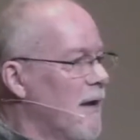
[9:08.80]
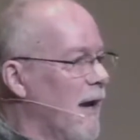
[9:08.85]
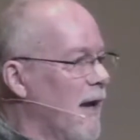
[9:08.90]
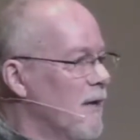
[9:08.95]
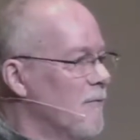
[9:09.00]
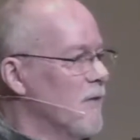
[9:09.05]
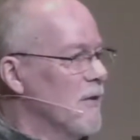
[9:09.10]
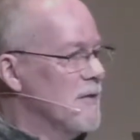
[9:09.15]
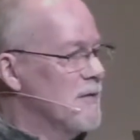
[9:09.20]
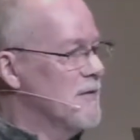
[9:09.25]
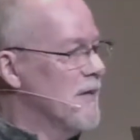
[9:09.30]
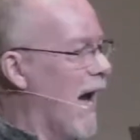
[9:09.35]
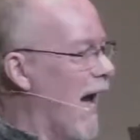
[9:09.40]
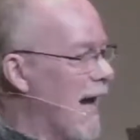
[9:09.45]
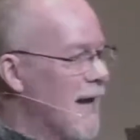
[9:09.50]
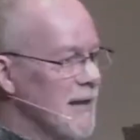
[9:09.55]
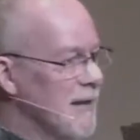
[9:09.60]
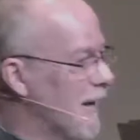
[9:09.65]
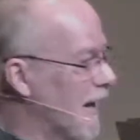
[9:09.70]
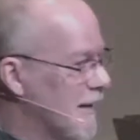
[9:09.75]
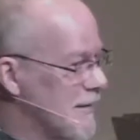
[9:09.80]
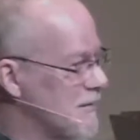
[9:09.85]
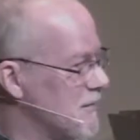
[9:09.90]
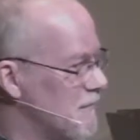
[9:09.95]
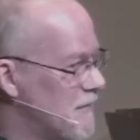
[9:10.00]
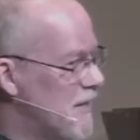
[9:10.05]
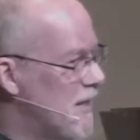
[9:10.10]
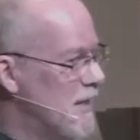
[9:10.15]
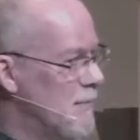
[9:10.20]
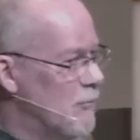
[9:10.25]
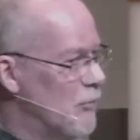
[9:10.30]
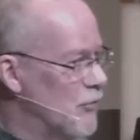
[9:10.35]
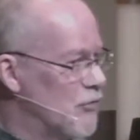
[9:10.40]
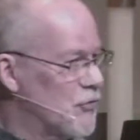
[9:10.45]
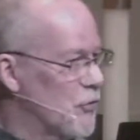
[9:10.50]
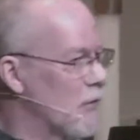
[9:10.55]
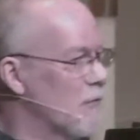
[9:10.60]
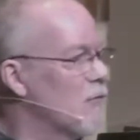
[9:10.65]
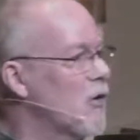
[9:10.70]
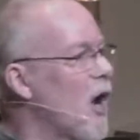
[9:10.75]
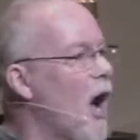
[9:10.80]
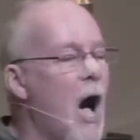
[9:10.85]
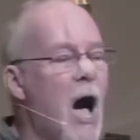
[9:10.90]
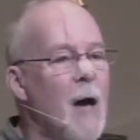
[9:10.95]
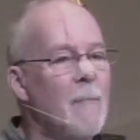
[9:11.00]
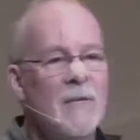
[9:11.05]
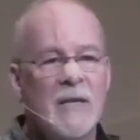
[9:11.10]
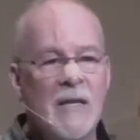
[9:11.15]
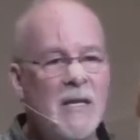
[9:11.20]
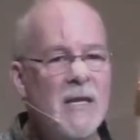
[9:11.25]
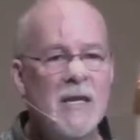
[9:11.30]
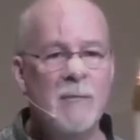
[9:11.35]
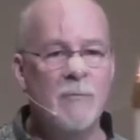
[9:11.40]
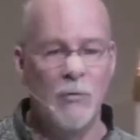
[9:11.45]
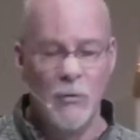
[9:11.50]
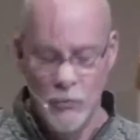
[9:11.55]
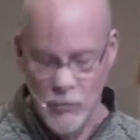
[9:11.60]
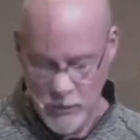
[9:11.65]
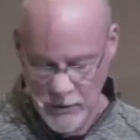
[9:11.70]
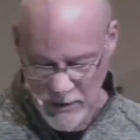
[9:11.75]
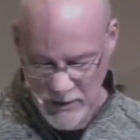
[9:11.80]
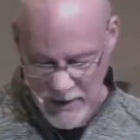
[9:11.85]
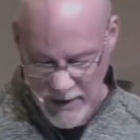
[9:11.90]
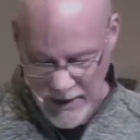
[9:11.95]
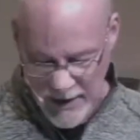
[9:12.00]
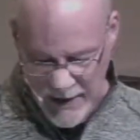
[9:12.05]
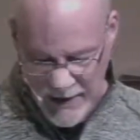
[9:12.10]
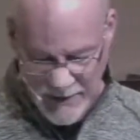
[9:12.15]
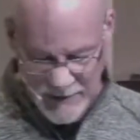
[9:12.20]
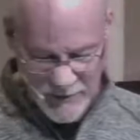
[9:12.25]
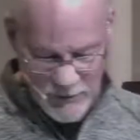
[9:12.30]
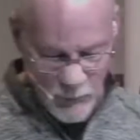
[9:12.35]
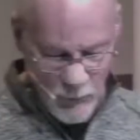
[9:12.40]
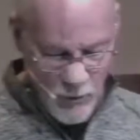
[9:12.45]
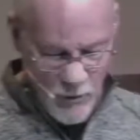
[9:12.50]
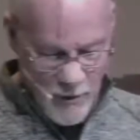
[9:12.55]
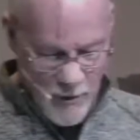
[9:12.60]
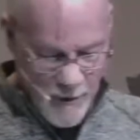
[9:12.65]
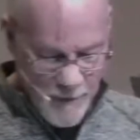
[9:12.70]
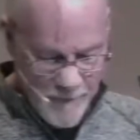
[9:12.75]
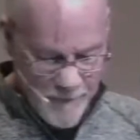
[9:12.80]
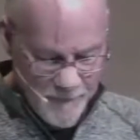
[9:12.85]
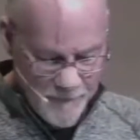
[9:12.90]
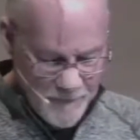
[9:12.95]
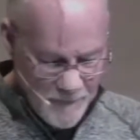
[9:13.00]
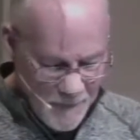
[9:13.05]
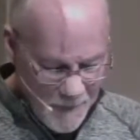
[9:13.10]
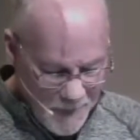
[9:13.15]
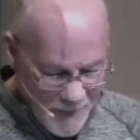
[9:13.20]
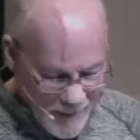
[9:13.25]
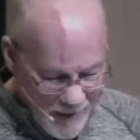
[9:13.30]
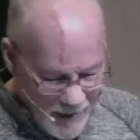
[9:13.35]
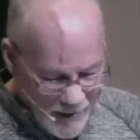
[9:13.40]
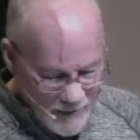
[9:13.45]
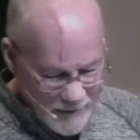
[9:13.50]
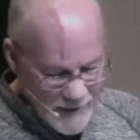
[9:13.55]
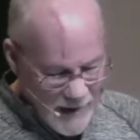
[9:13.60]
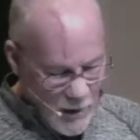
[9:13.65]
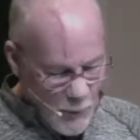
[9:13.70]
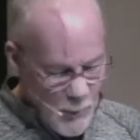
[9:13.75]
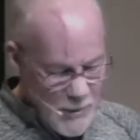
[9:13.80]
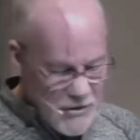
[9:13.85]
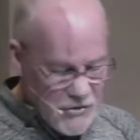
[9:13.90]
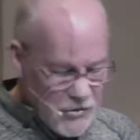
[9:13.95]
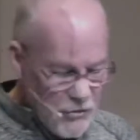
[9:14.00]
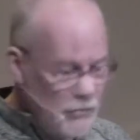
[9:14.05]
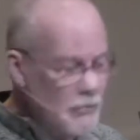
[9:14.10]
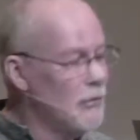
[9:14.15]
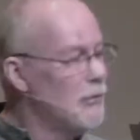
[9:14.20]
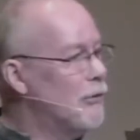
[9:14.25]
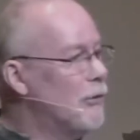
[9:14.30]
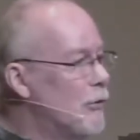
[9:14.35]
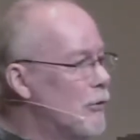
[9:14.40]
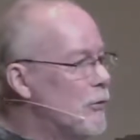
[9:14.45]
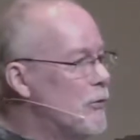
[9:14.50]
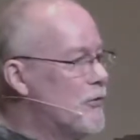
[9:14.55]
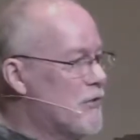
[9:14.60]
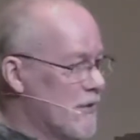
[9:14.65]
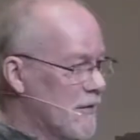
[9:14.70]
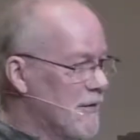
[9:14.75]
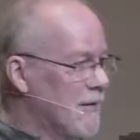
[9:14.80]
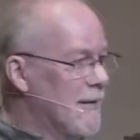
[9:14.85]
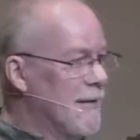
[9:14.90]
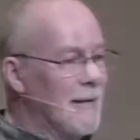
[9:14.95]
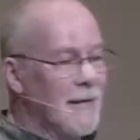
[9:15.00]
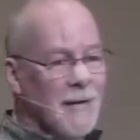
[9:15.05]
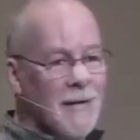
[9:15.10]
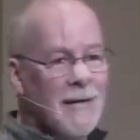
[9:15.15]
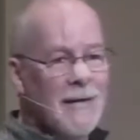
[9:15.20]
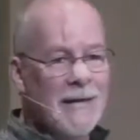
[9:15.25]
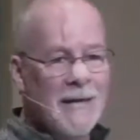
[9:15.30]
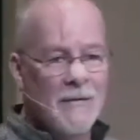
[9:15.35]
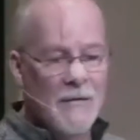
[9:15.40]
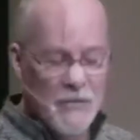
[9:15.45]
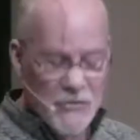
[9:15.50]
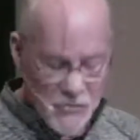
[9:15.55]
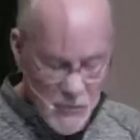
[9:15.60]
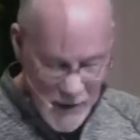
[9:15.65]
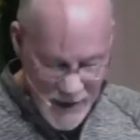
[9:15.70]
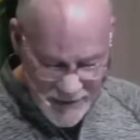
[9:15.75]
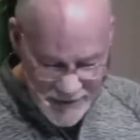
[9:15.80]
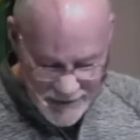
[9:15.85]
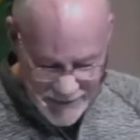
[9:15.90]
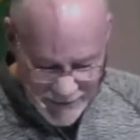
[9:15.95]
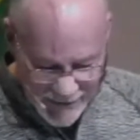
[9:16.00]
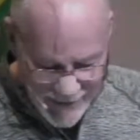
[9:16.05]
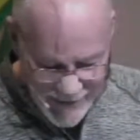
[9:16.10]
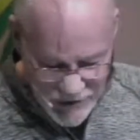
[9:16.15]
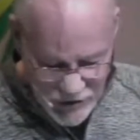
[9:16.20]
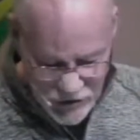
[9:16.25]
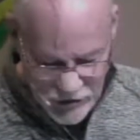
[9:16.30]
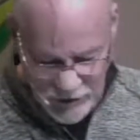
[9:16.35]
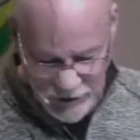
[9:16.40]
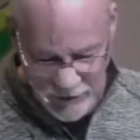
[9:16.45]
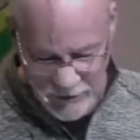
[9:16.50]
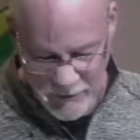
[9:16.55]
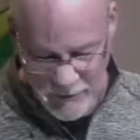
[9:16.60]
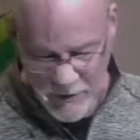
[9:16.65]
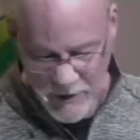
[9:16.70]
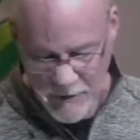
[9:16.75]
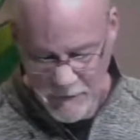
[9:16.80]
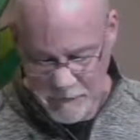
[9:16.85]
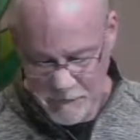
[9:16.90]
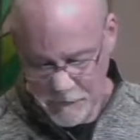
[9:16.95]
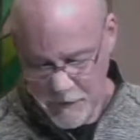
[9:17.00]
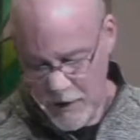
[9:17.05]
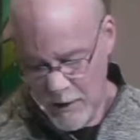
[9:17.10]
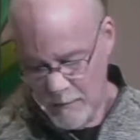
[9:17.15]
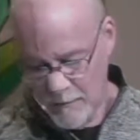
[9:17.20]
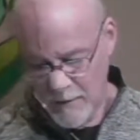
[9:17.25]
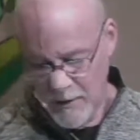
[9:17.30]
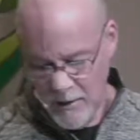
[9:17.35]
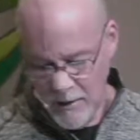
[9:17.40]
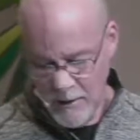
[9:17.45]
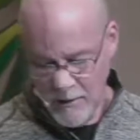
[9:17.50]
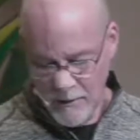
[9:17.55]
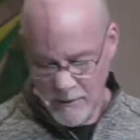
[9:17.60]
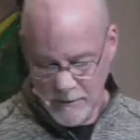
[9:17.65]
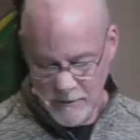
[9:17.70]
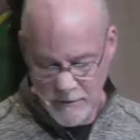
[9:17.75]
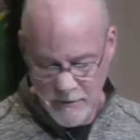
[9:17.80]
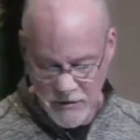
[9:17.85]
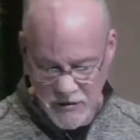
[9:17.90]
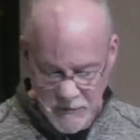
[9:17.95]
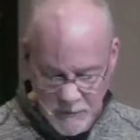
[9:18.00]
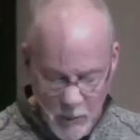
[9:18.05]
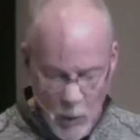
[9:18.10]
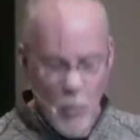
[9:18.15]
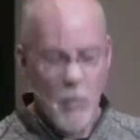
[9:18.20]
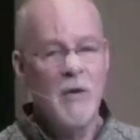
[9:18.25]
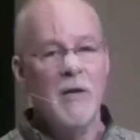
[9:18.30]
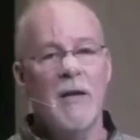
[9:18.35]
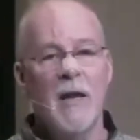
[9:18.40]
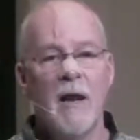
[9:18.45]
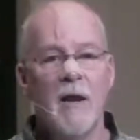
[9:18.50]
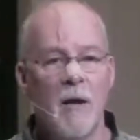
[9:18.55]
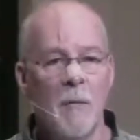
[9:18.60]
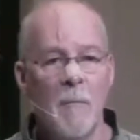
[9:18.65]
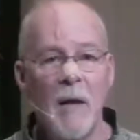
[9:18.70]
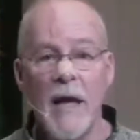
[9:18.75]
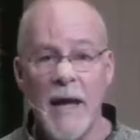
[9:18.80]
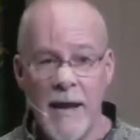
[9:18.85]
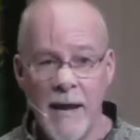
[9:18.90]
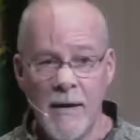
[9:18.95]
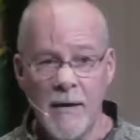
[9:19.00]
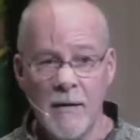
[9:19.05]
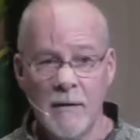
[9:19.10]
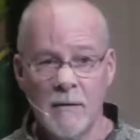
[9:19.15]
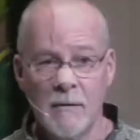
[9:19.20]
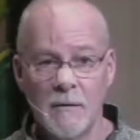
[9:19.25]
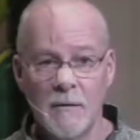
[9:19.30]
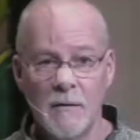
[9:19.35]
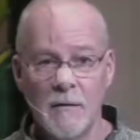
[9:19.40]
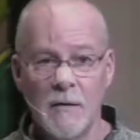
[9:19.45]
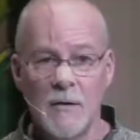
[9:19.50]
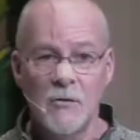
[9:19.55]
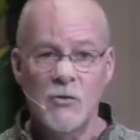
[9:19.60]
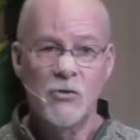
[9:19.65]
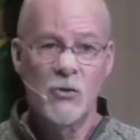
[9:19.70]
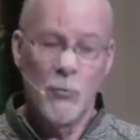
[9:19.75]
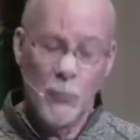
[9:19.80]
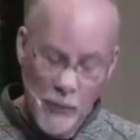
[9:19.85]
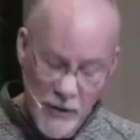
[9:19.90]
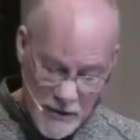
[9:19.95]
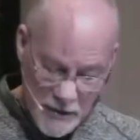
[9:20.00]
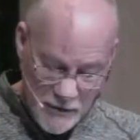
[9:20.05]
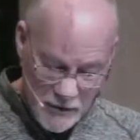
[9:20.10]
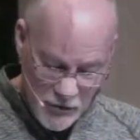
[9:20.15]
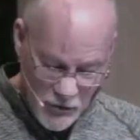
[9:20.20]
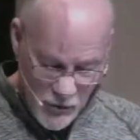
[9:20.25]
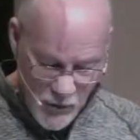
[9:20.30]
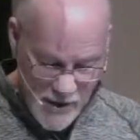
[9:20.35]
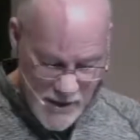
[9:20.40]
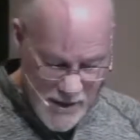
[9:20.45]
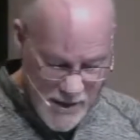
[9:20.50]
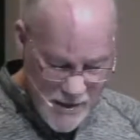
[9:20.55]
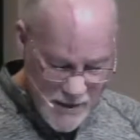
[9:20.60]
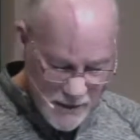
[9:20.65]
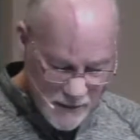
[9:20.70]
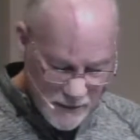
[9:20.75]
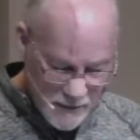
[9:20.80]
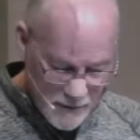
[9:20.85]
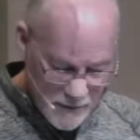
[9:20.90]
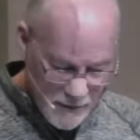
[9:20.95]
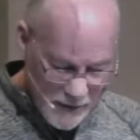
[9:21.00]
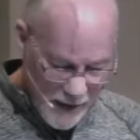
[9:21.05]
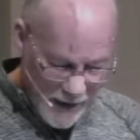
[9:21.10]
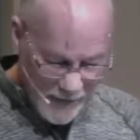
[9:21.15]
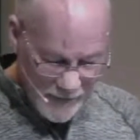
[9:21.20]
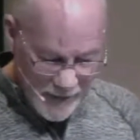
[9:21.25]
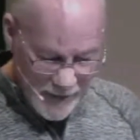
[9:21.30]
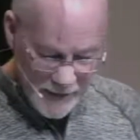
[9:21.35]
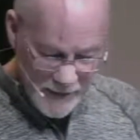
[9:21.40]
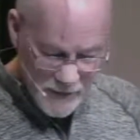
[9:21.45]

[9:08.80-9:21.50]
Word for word: of a dialect of Hebrew, sort of common Hebrew, as it were. Now, we do lose a little in the translation from spoken Aramaic to written Greek and then